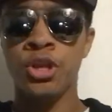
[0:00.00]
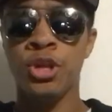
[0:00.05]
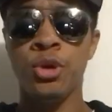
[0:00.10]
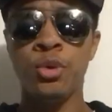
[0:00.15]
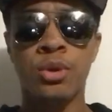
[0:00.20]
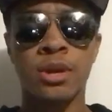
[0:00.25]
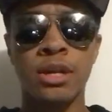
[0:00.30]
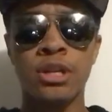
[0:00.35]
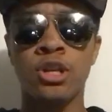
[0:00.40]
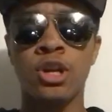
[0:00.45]

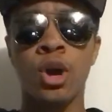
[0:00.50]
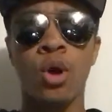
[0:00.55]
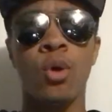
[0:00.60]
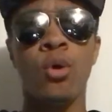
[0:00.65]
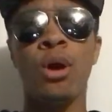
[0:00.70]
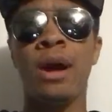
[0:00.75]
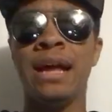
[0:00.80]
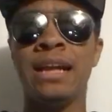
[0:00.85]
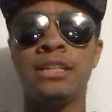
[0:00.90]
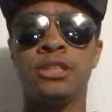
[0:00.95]
You can
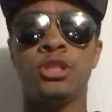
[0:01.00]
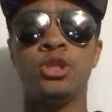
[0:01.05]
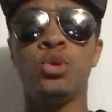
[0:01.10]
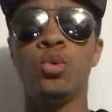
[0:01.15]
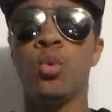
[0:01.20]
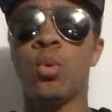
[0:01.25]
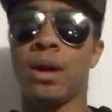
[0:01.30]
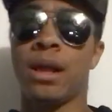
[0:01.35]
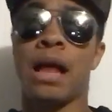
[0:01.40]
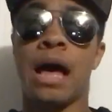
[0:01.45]
go
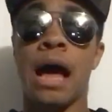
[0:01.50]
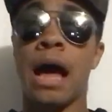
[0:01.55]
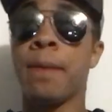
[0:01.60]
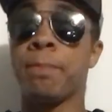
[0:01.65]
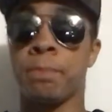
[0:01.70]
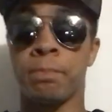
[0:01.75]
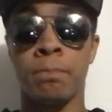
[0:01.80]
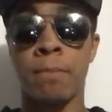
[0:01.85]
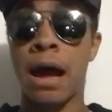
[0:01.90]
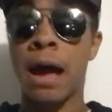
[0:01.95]
into
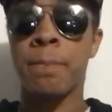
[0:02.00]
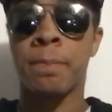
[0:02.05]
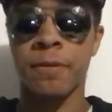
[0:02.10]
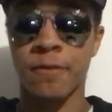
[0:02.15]
what my